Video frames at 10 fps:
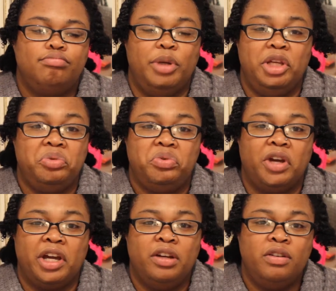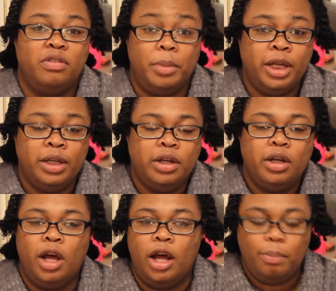be quicker for me,
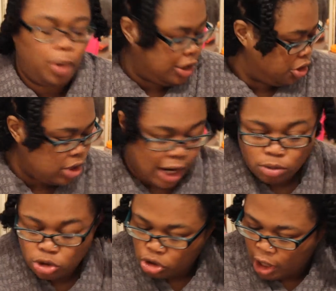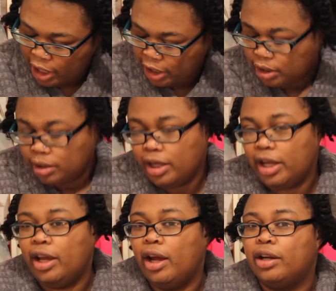but I do towel dry
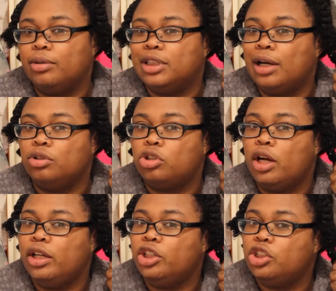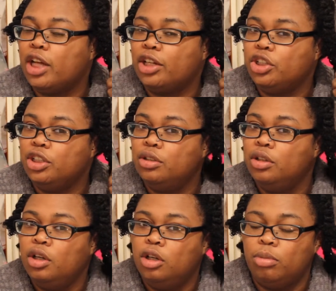it, and I'll towel dry each section
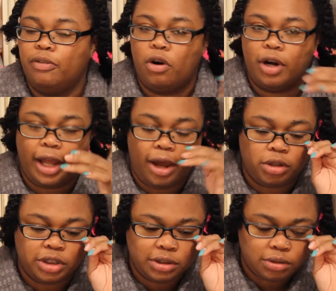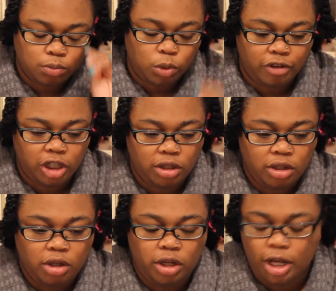before I get on with it.
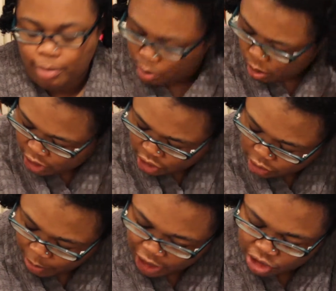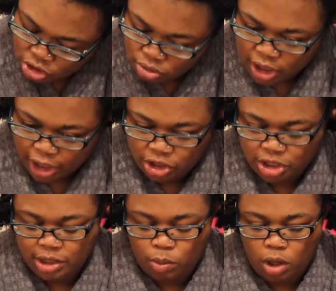I'll probably do about 2
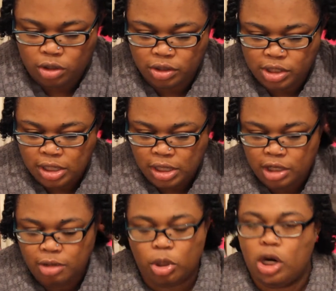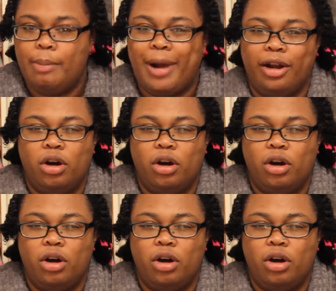sections at once, but I might